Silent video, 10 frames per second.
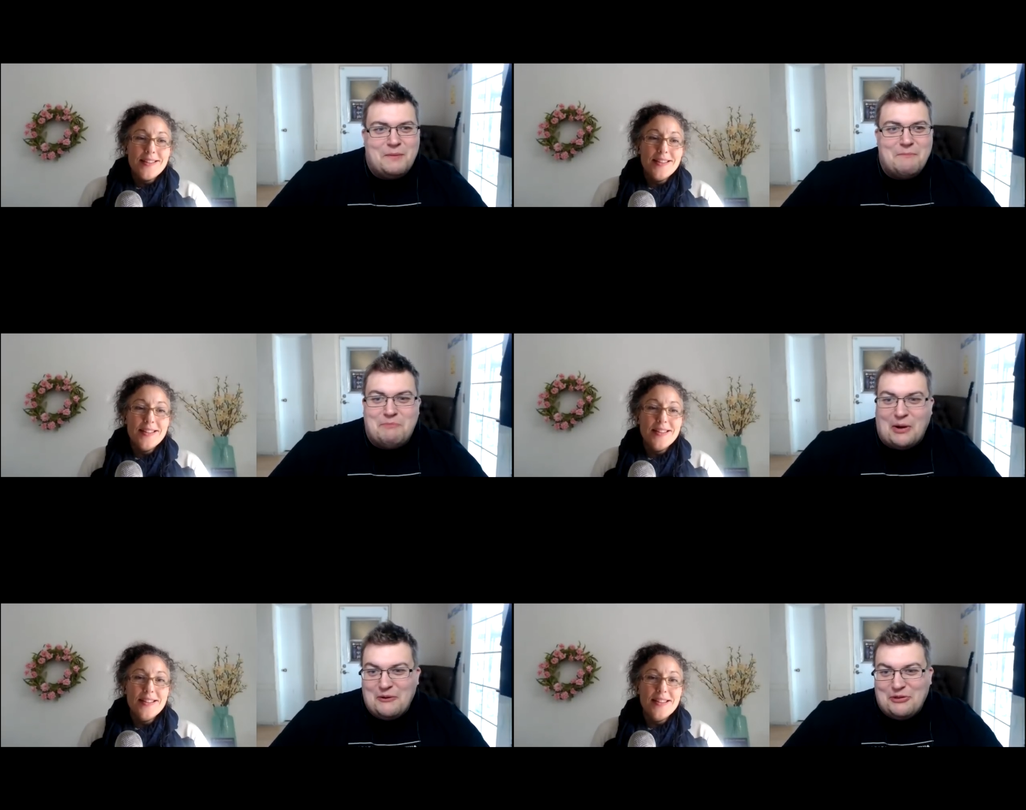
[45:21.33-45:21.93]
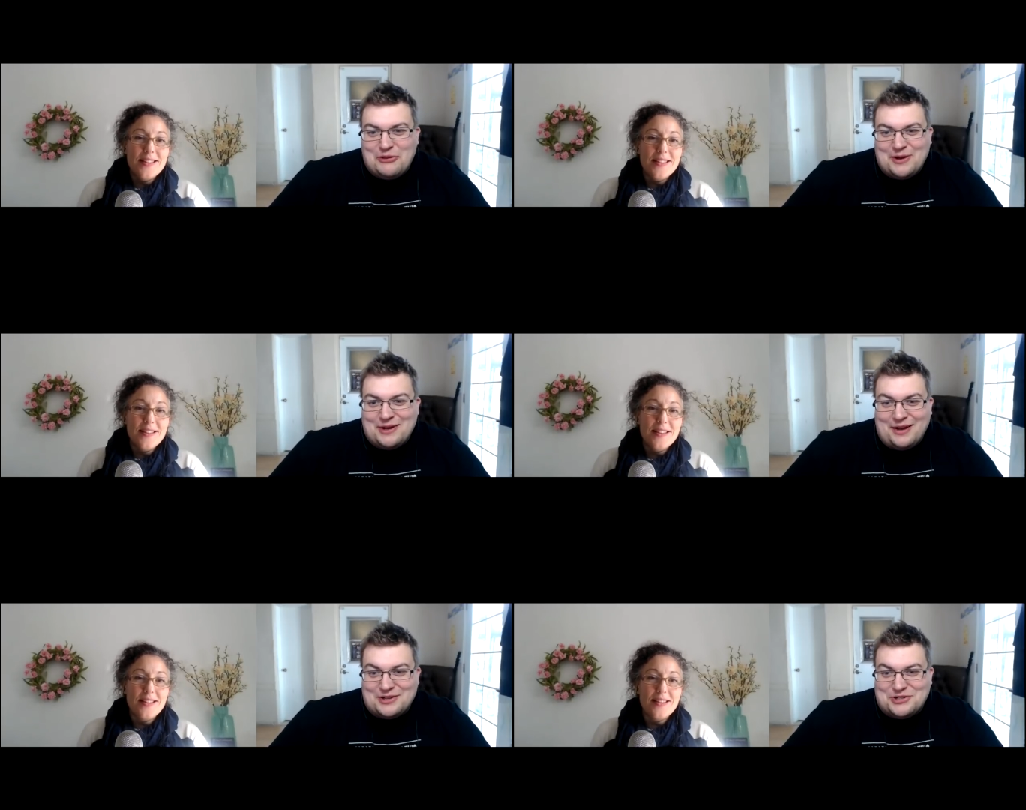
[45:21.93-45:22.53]
Speaker 1: both
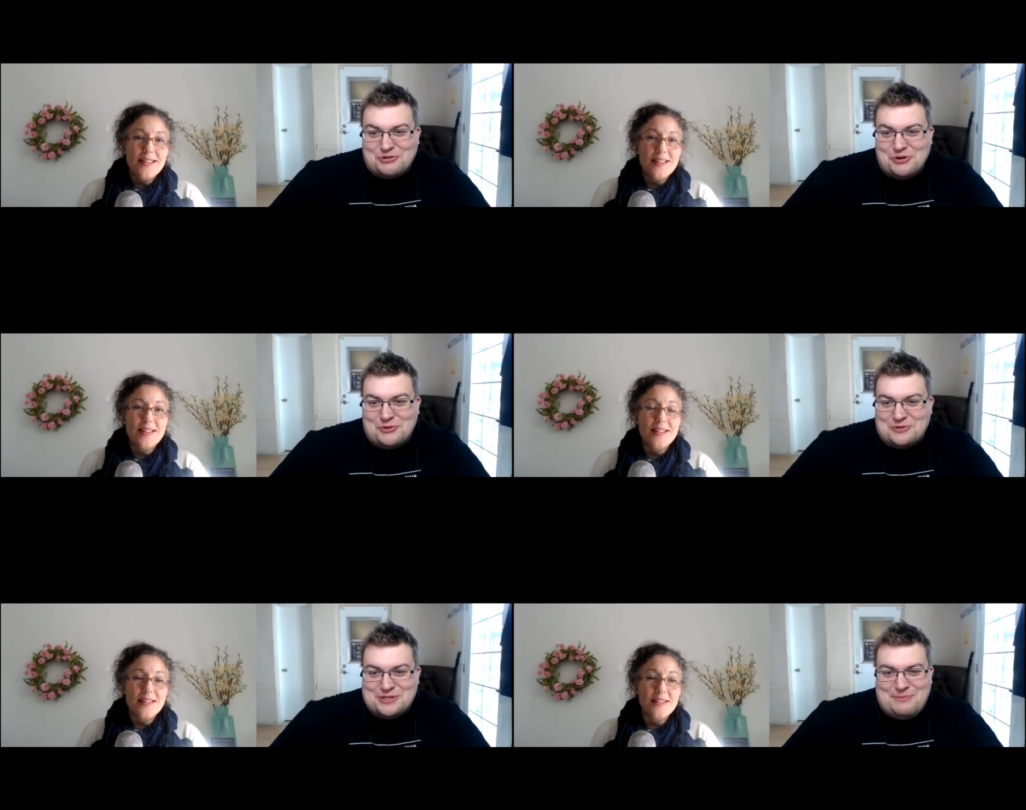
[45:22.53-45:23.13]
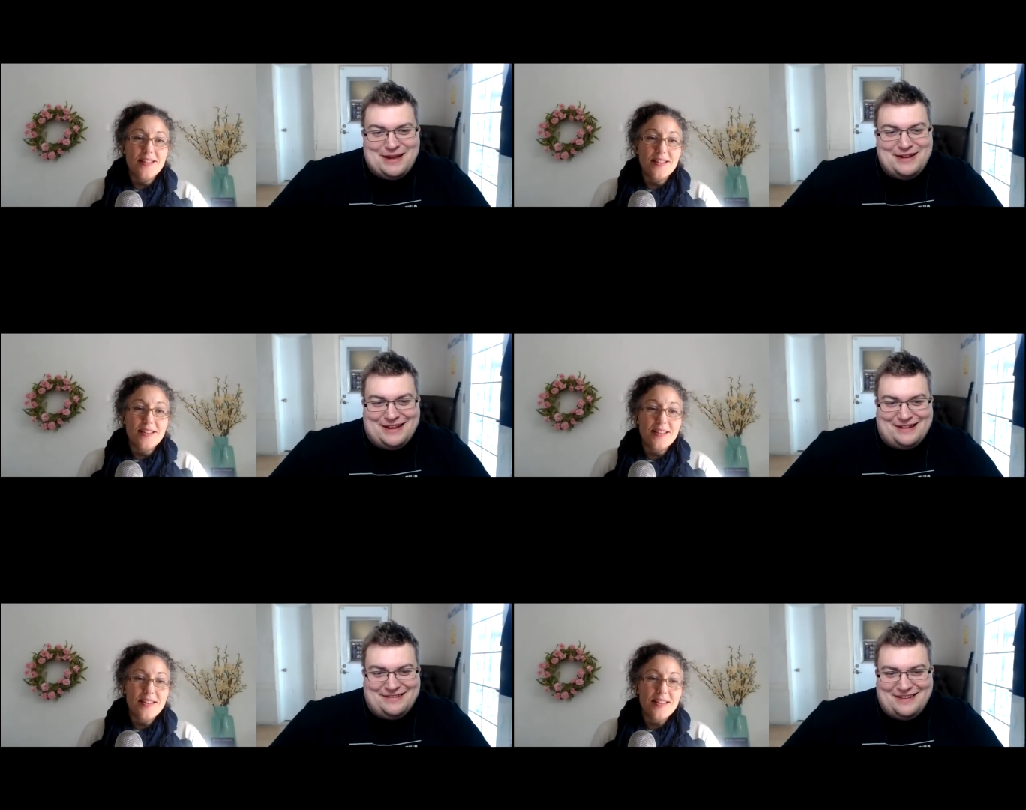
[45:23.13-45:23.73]
are, are true depending